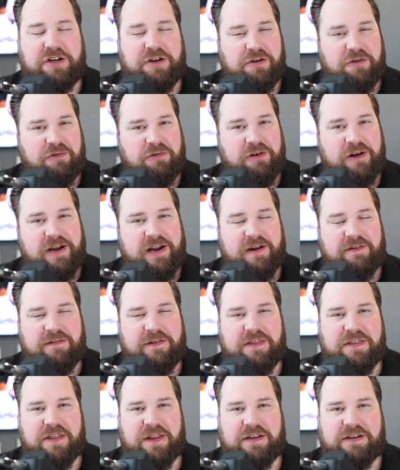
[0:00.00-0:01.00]
you agreed
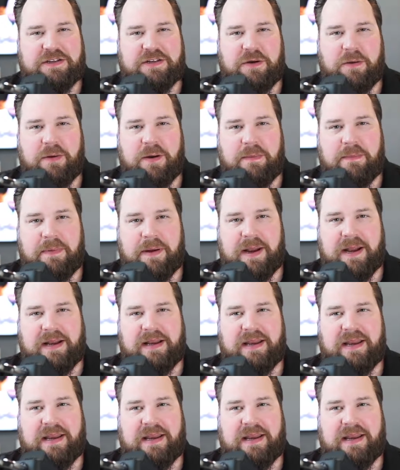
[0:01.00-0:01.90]
everything to it, but